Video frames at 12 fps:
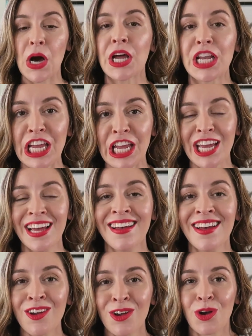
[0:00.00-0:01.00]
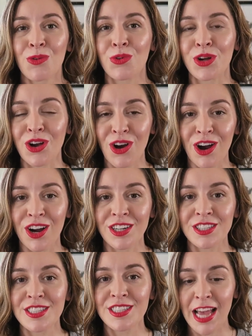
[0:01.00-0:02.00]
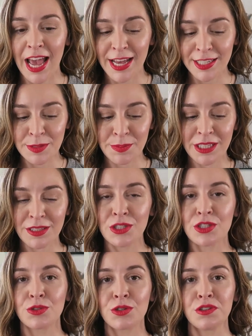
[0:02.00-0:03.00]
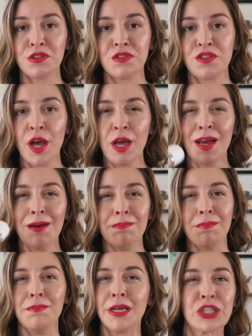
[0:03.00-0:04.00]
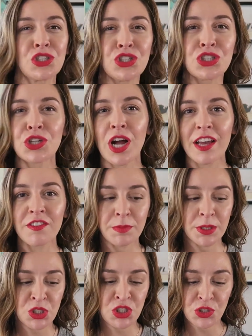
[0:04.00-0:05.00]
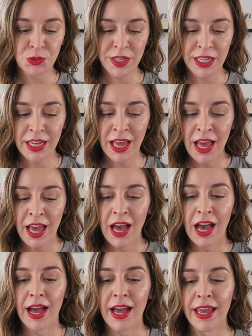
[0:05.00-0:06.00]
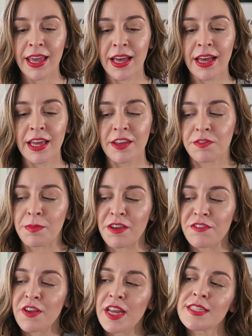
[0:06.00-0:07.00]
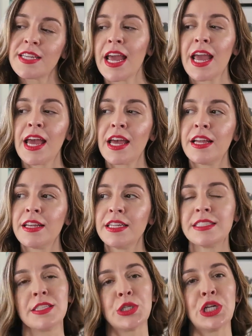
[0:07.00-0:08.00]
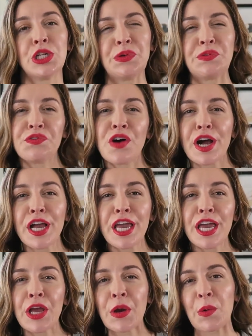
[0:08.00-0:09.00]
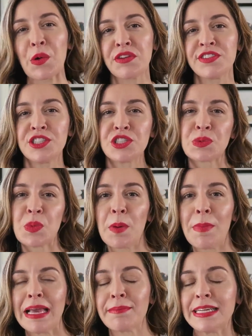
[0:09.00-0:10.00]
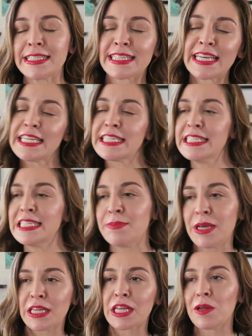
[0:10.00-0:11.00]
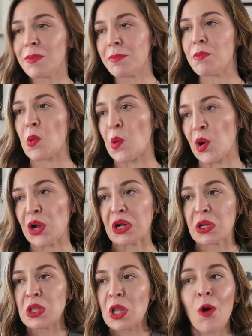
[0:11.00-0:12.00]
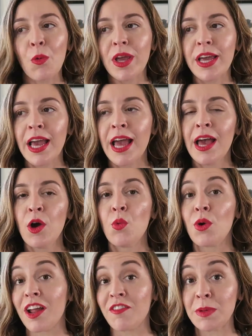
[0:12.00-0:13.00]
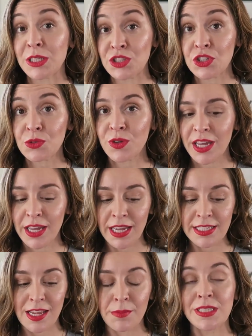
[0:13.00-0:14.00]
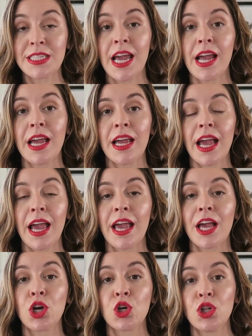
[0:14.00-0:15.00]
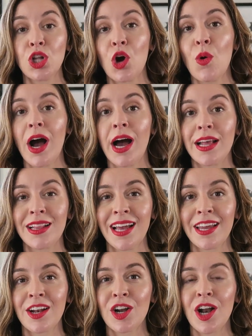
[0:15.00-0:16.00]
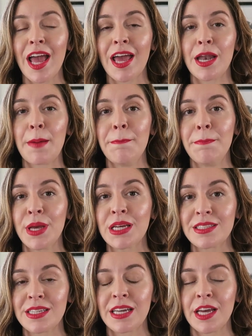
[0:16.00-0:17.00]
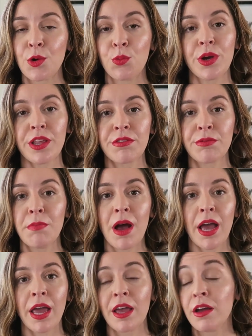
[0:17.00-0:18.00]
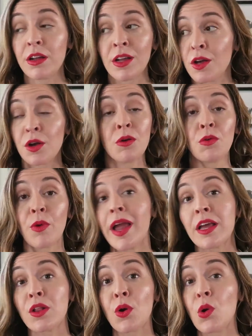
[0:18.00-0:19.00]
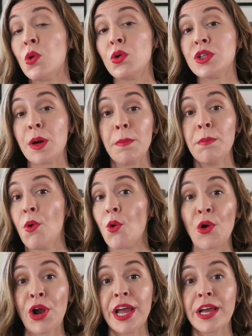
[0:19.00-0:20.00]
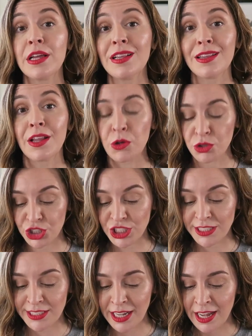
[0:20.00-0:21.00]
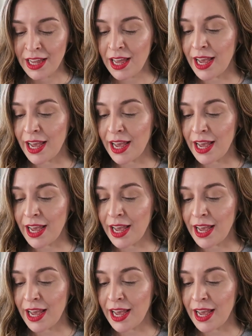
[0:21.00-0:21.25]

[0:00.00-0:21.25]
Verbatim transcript: Body Regards has been this sort of mixture I've been doing. I, uh, if my fake tan is looking a little funky or if I just want like my skin to be a little bit more glowy, what I've been doing is I've been taking a glow highlighter and mixing it with my regular old boring lotion.